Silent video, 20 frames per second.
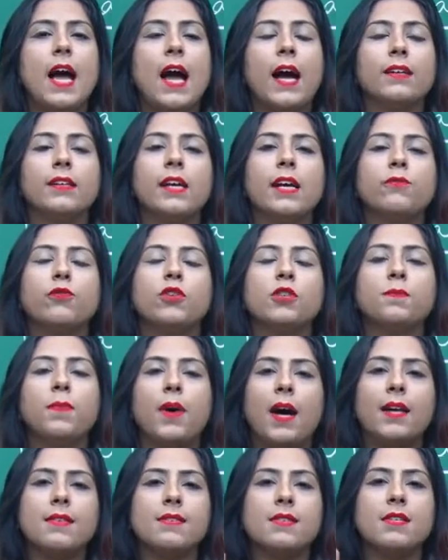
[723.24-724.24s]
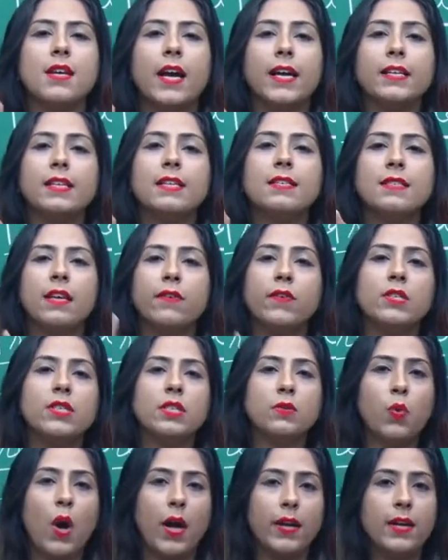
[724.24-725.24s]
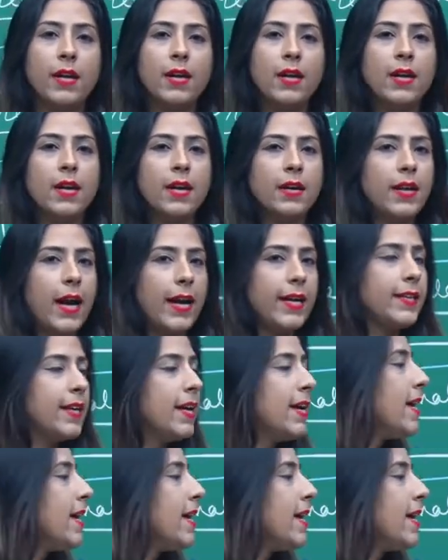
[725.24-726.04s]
Act that was passed in 1971, right?